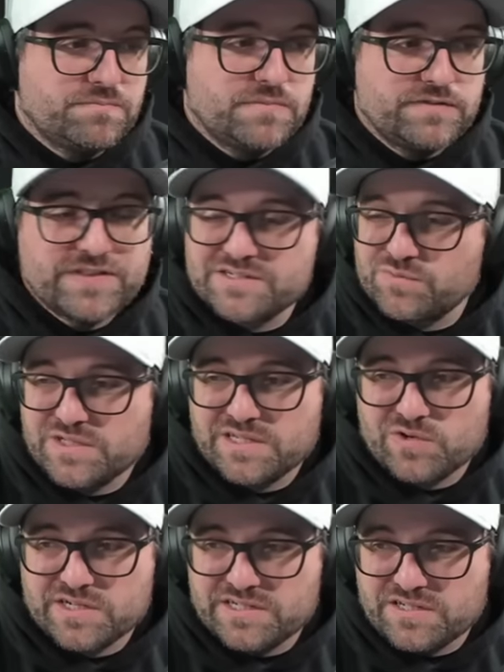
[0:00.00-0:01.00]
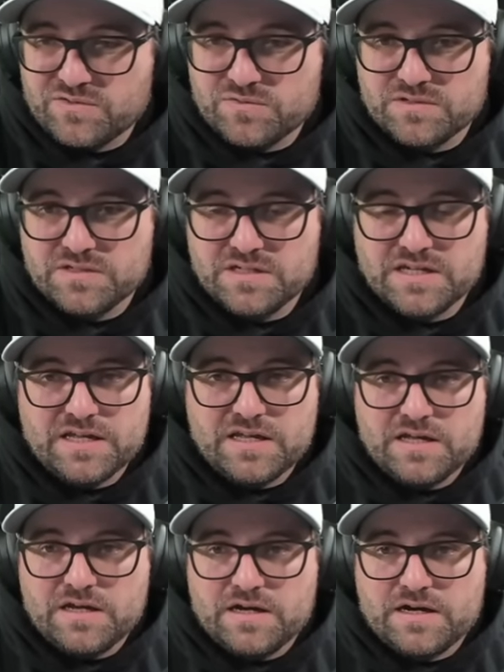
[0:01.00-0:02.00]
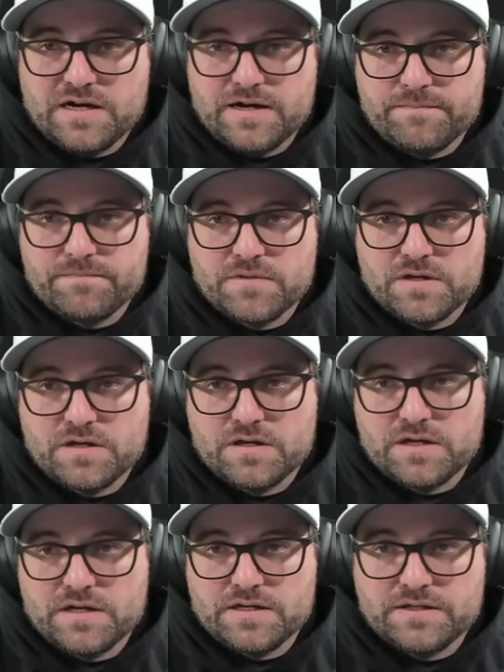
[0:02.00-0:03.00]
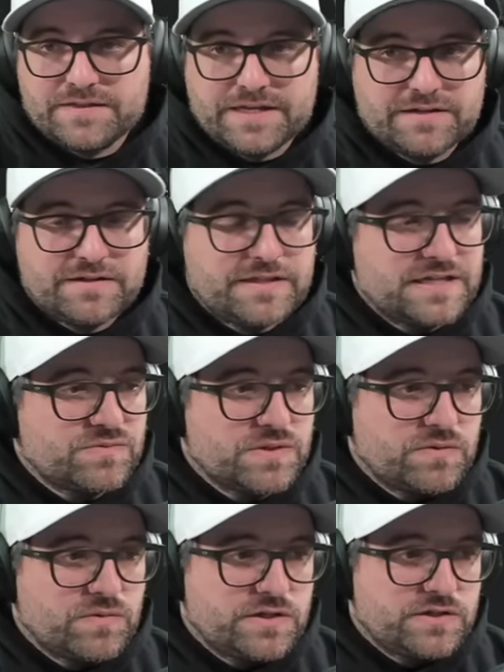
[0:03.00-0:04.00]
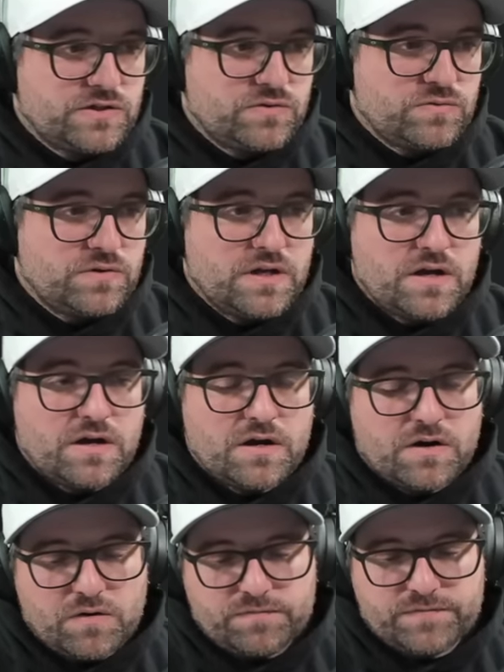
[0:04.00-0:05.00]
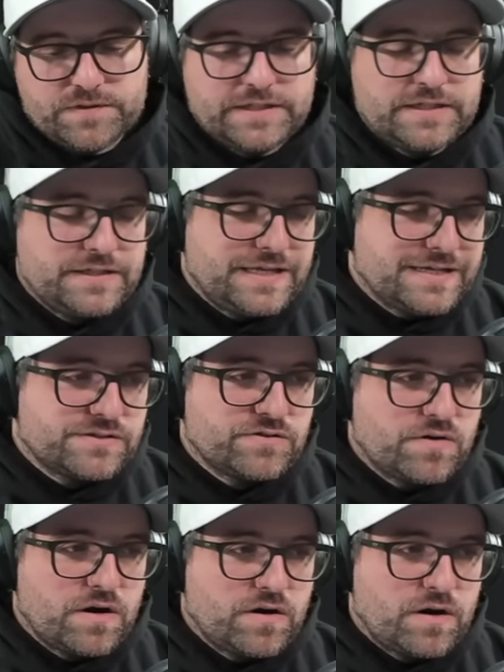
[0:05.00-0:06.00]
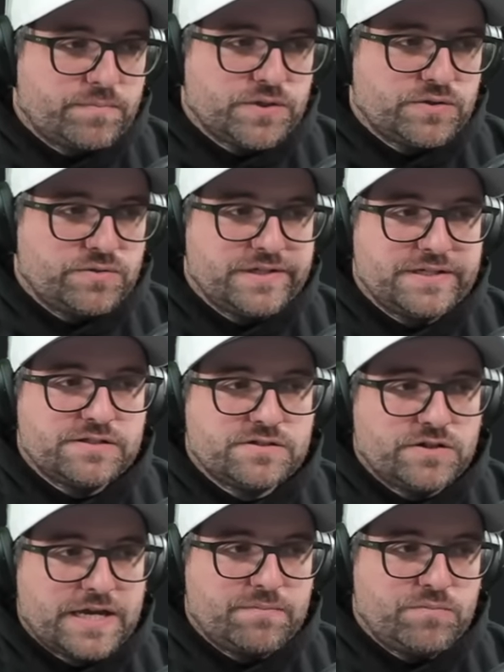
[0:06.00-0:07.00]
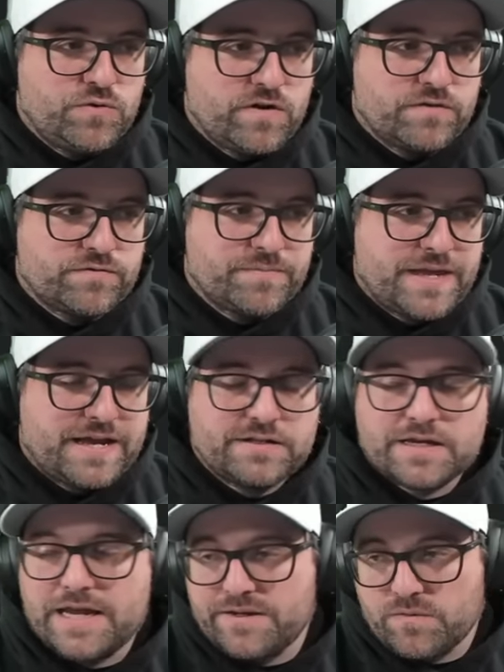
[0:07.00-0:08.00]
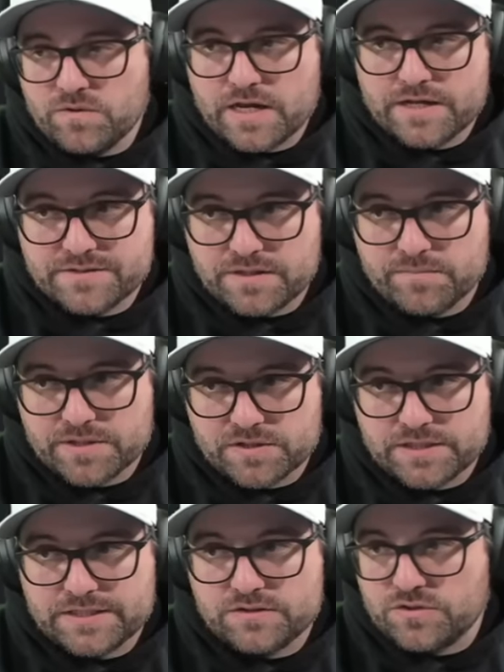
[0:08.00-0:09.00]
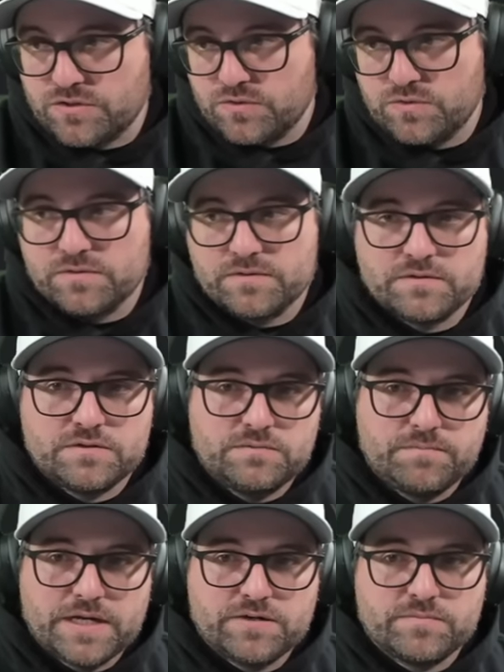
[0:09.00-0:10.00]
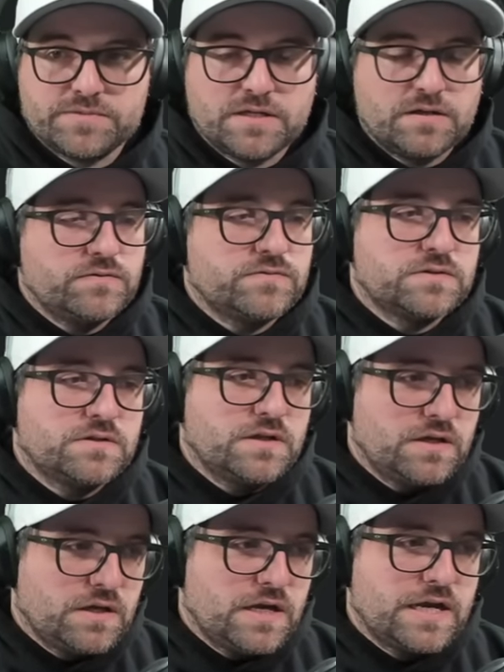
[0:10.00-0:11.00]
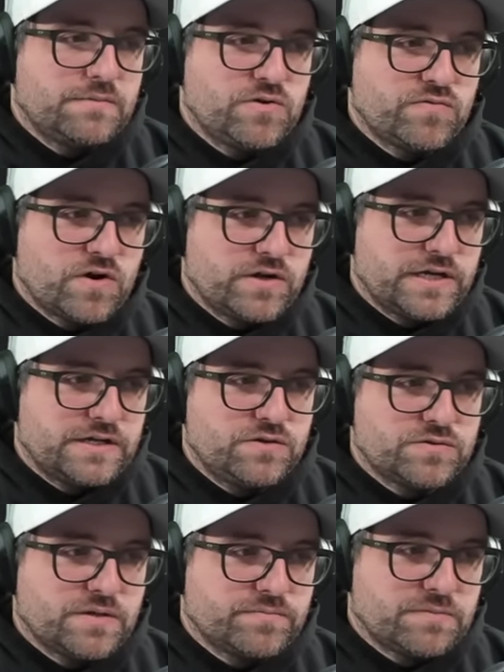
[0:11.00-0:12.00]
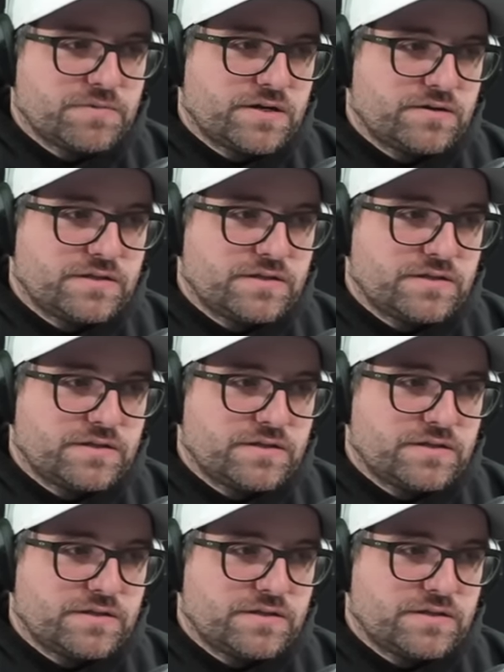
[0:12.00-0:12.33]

if that's what they want to do, um, then that's what they want to do. Hopefully, yes, there are opportunities. You can move on from that. Anyone has the ability to better themselves and move on and do something better